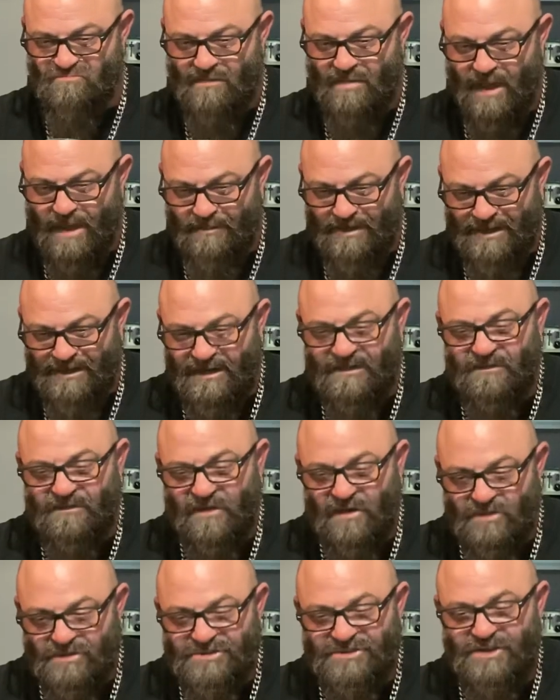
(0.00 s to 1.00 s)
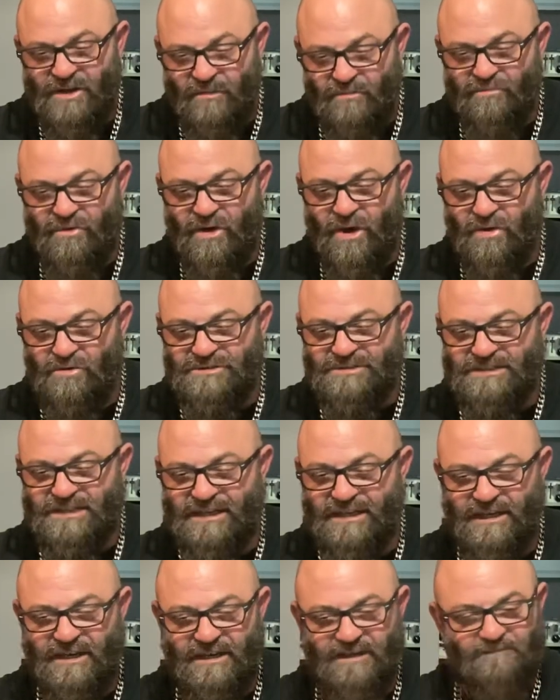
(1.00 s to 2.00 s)
I mean, there's some roast
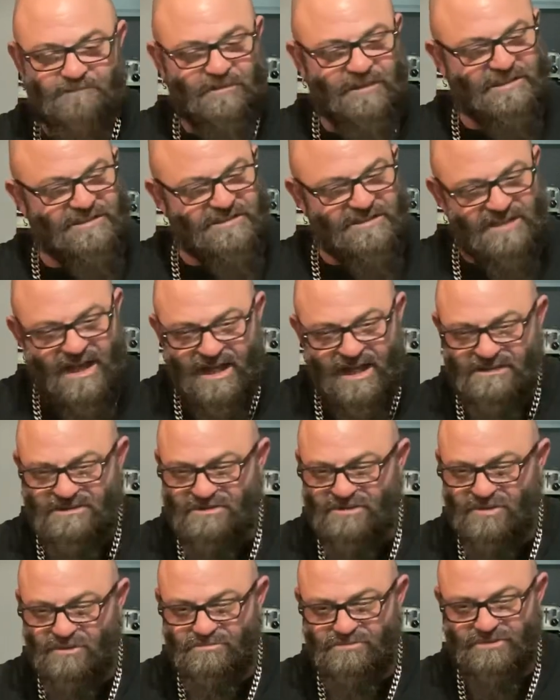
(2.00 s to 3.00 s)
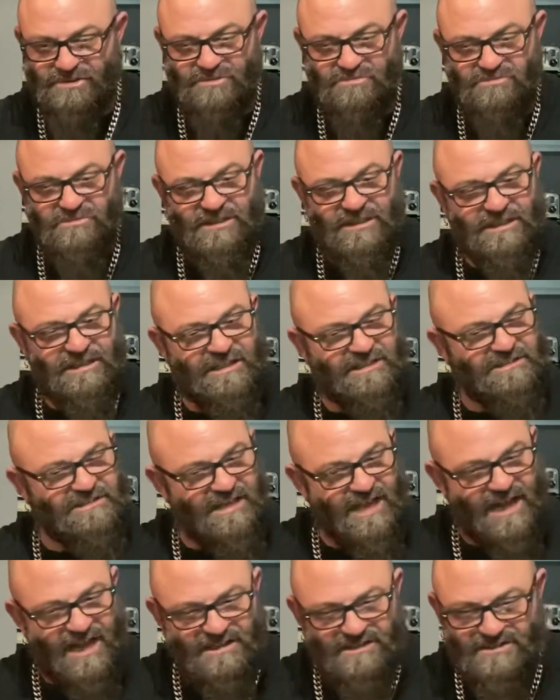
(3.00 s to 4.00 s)
in it. It's not super sweet. It's
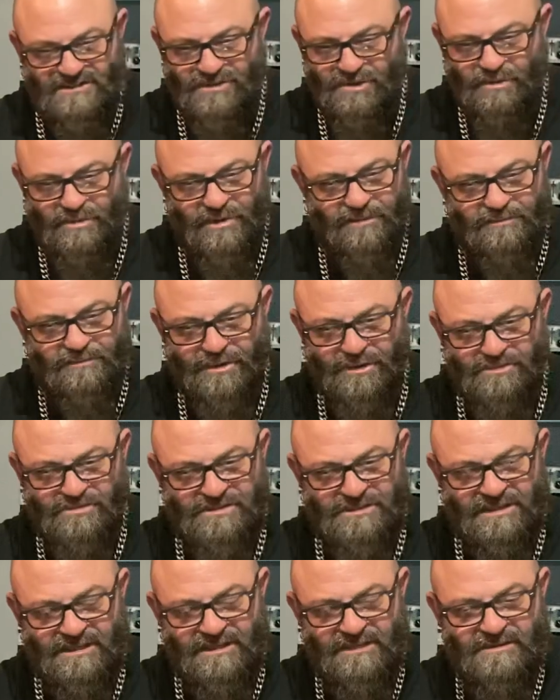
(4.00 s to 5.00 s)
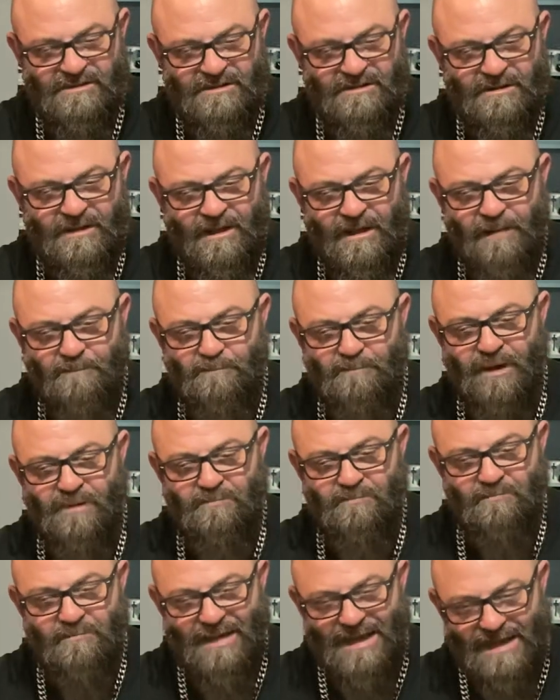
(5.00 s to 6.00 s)
not super boozy,
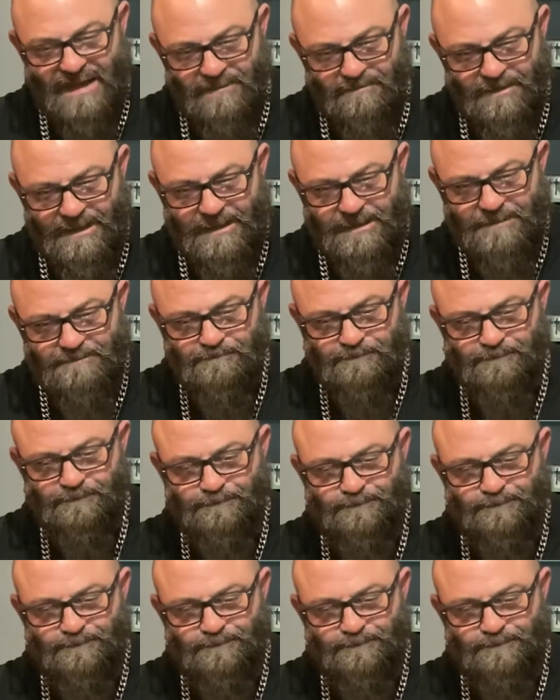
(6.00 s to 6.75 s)
but maybe,